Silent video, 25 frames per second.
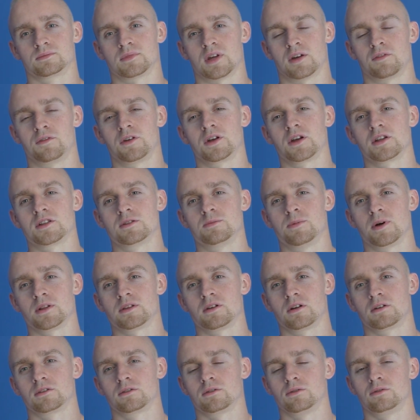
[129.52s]
I think it's
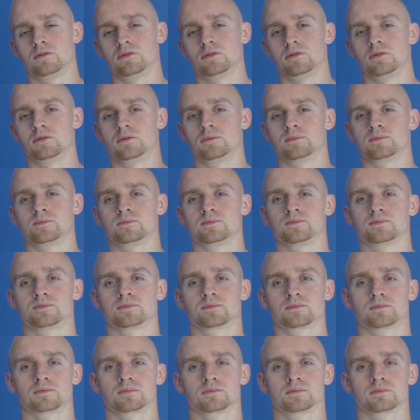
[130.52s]
better to do
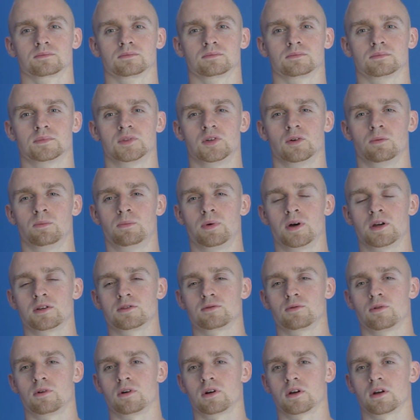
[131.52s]
your
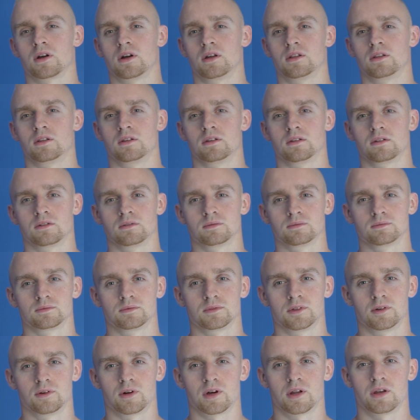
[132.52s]
base work, and
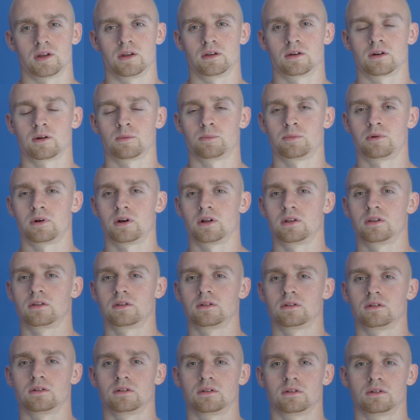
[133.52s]
you can incorporate
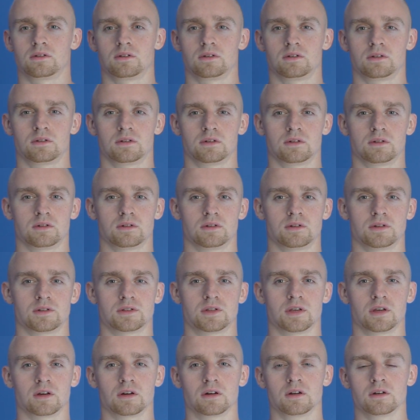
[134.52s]

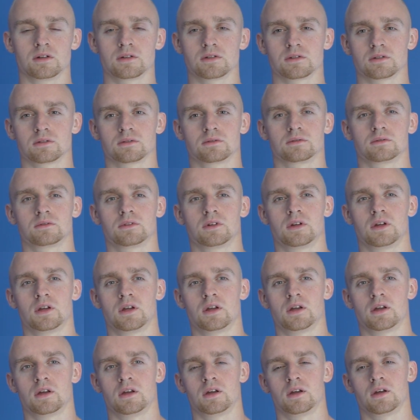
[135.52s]
singles
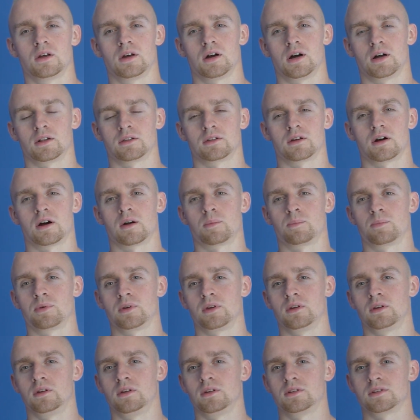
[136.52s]
at
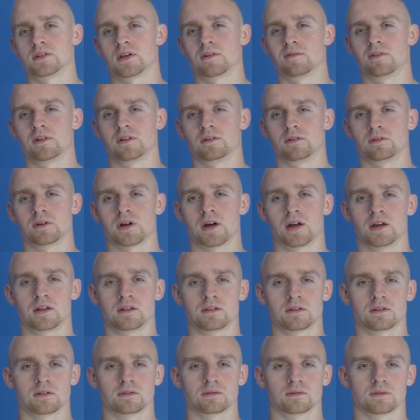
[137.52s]
RPE 7 or
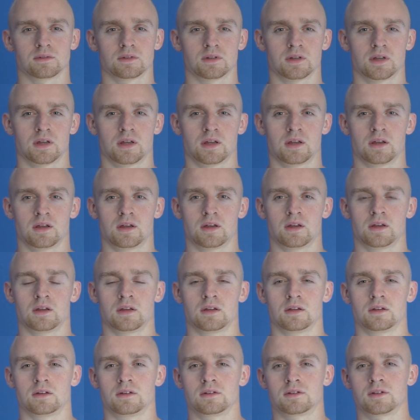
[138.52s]
8.
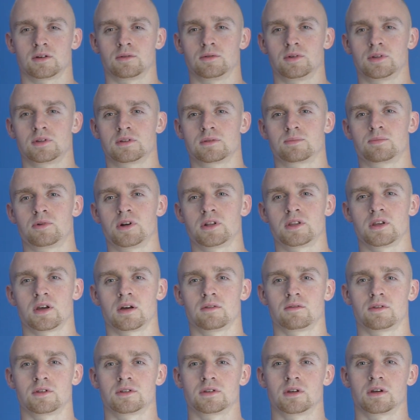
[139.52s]
So it's pretty
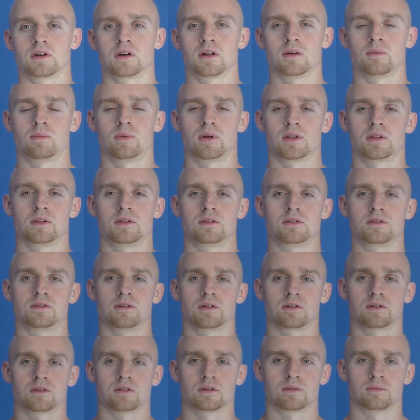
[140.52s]
heavy single, but it's
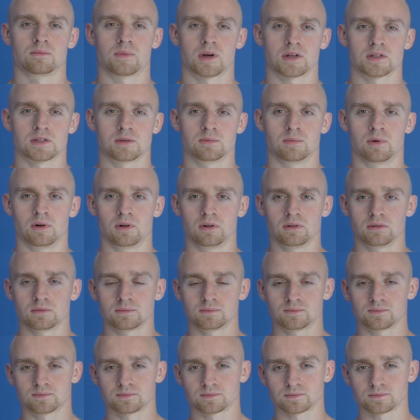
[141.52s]
not maximal.